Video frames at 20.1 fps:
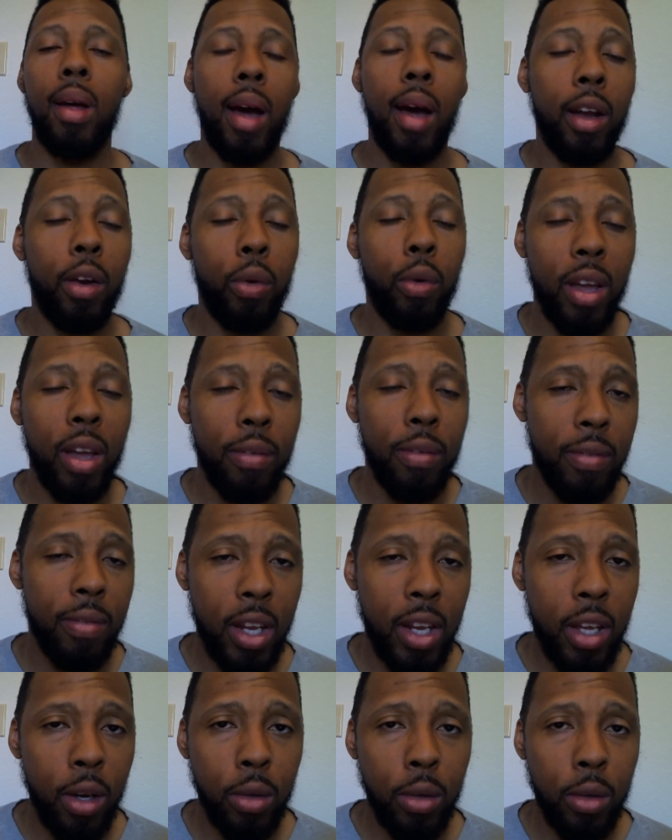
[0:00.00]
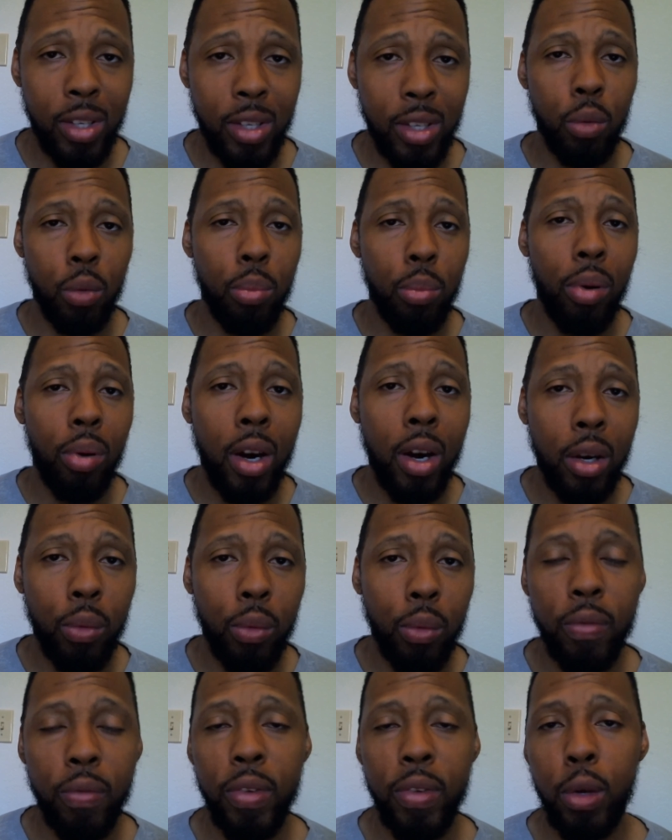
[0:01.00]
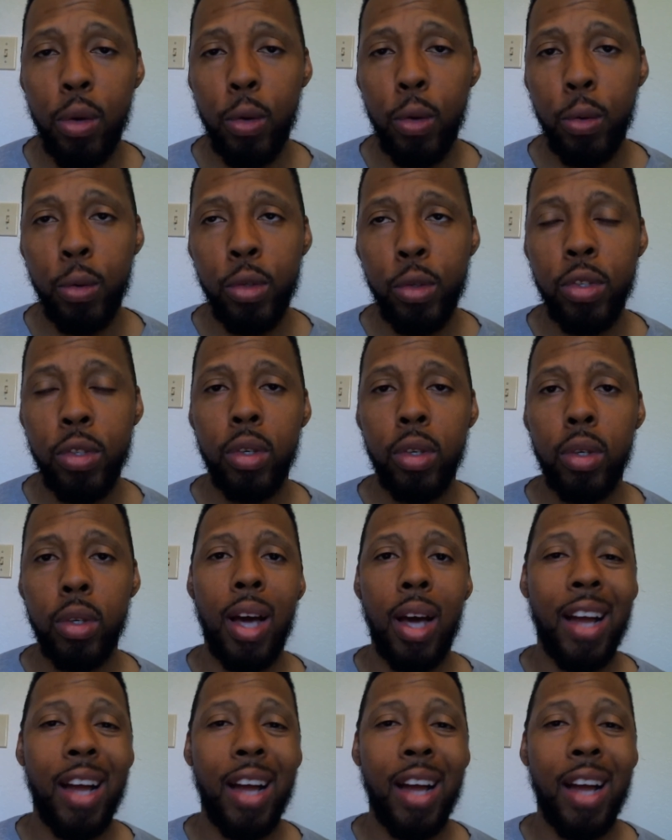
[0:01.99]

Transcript: I create videos, I do product reviews,